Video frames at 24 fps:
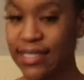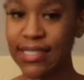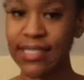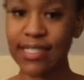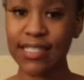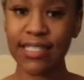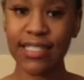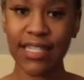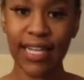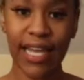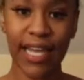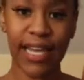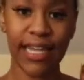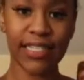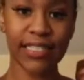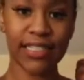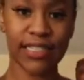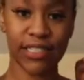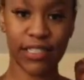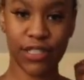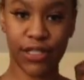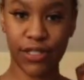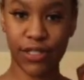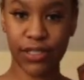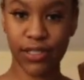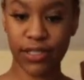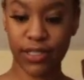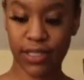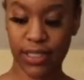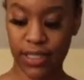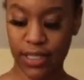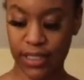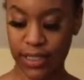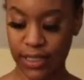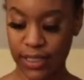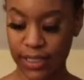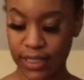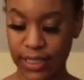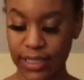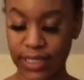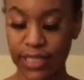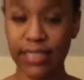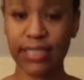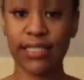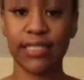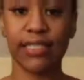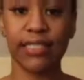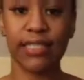is the last shirt.
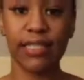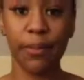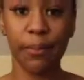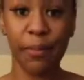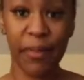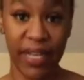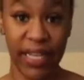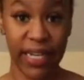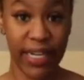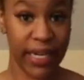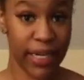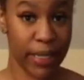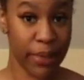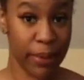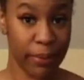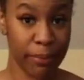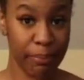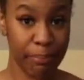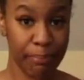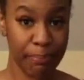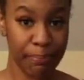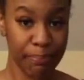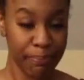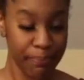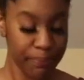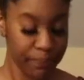This is a medium.